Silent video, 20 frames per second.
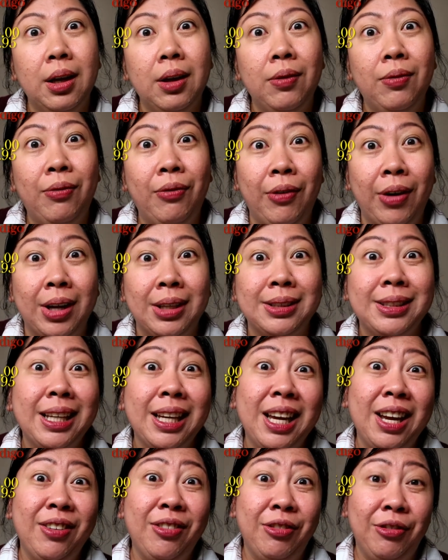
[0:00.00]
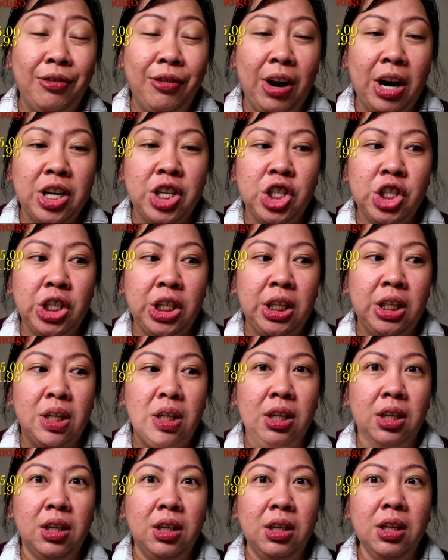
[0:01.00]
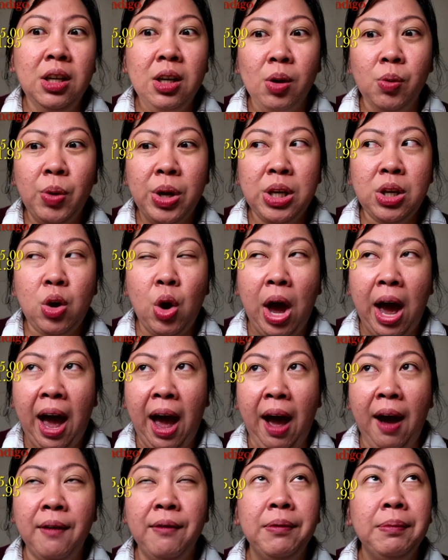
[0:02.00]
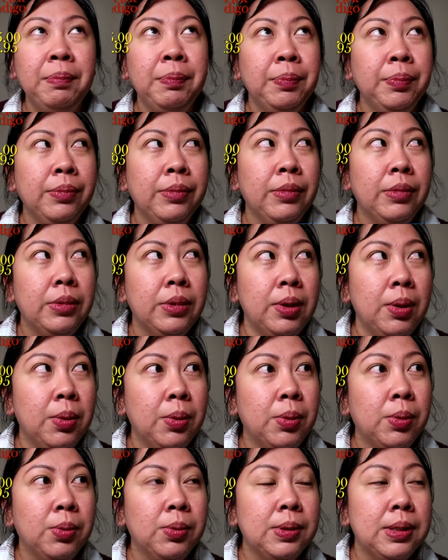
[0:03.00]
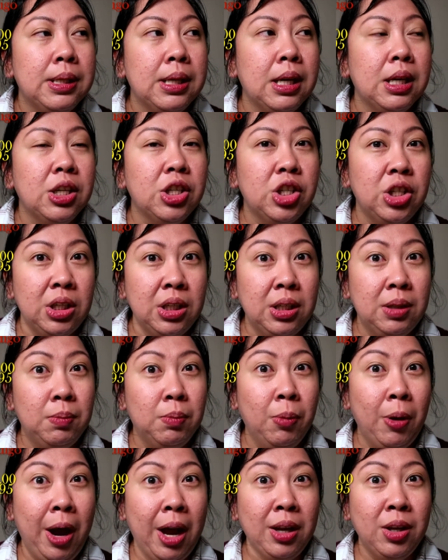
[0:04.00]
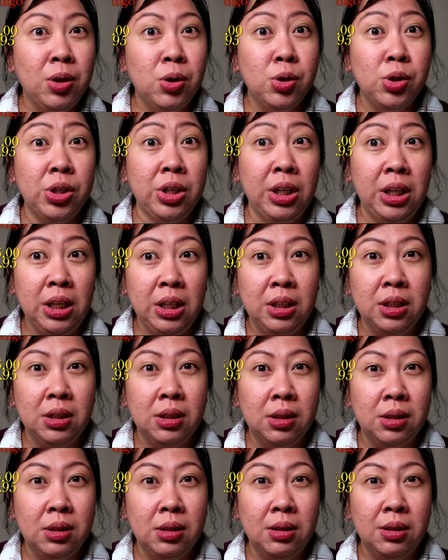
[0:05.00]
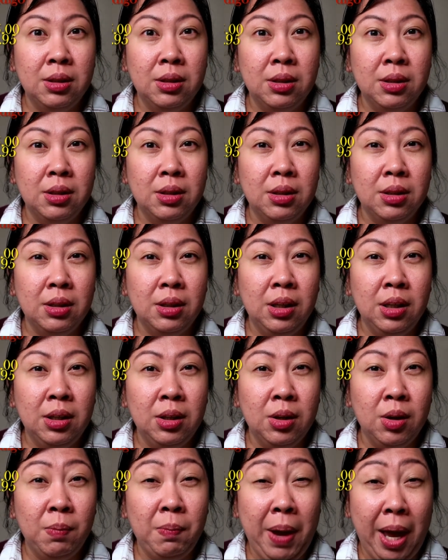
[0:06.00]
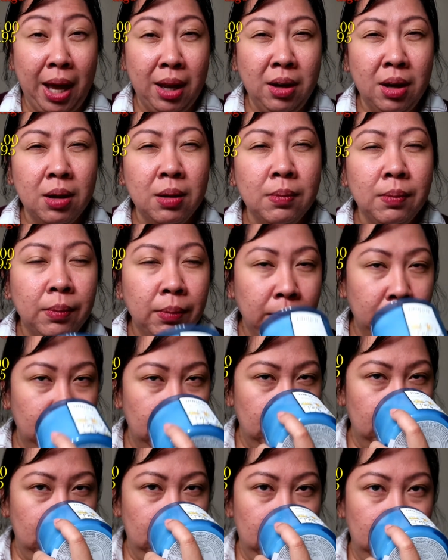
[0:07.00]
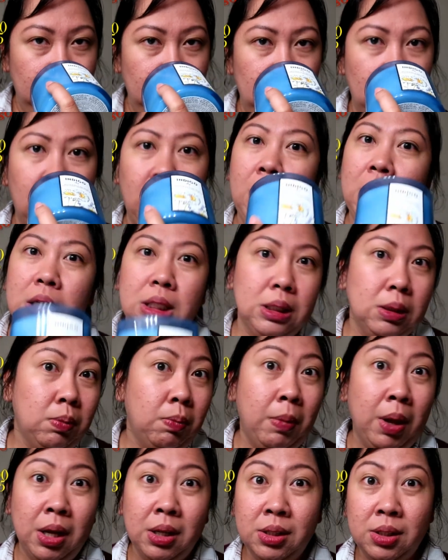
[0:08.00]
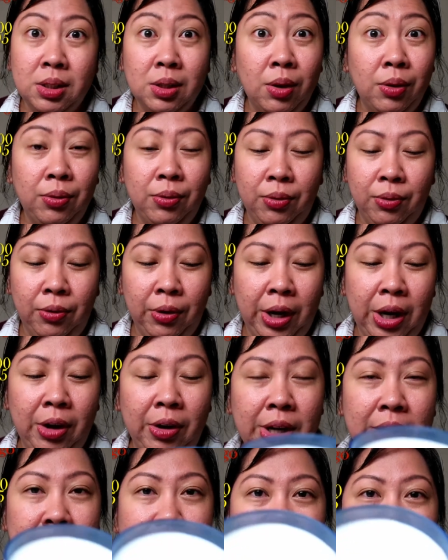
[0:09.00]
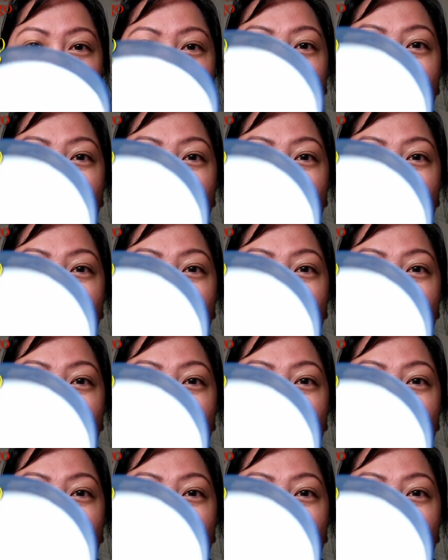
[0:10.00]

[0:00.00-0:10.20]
It smells like a fresh sheet. You know when you have those sheet, brand new sheets in your bed? Smells so fragrancy.